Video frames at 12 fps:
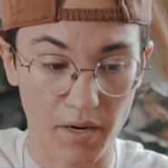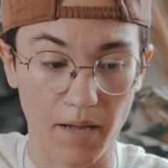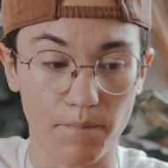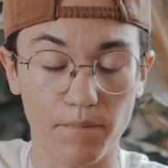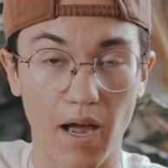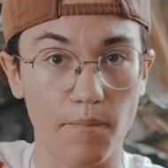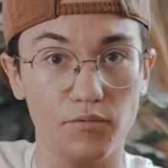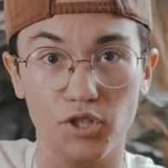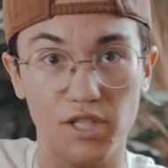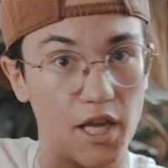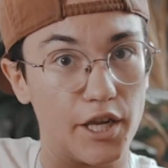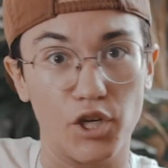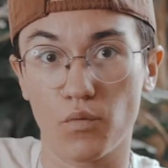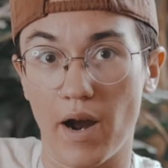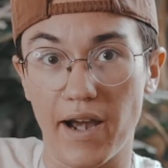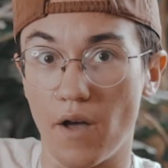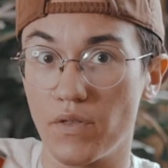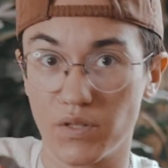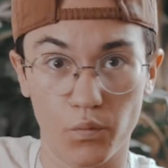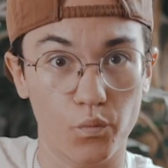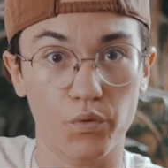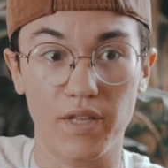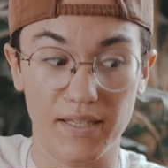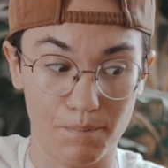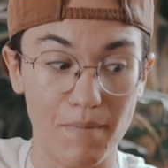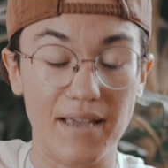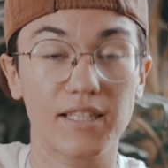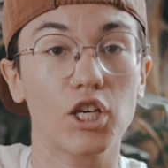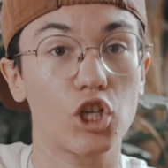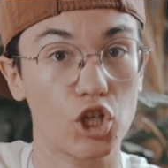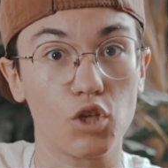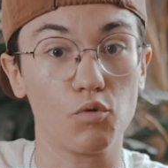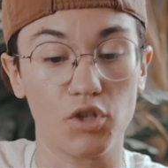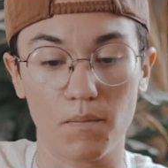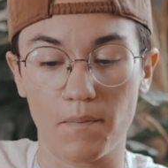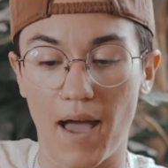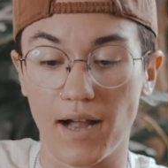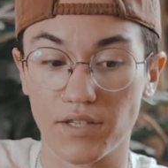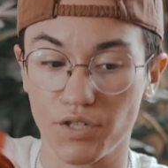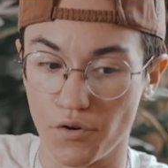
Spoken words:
but I'm just telling you right now, this makes a huge impact.